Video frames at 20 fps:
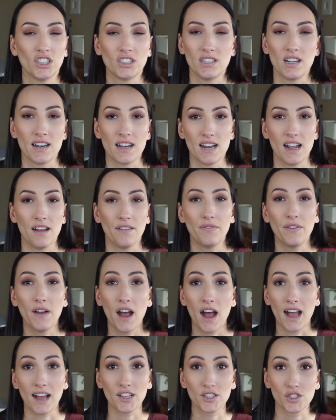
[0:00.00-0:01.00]
enough.
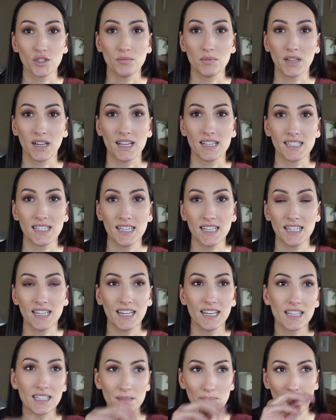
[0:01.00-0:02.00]
I'll zoom you guys in.
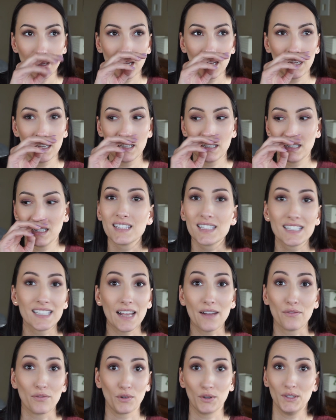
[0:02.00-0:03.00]
It has been
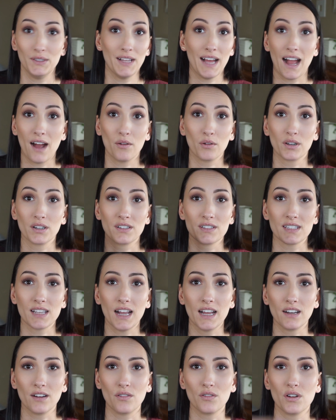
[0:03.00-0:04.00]
several hours.
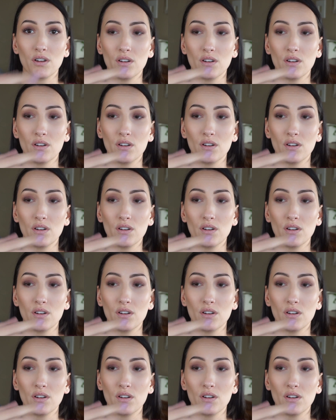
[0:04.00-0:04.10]
I don't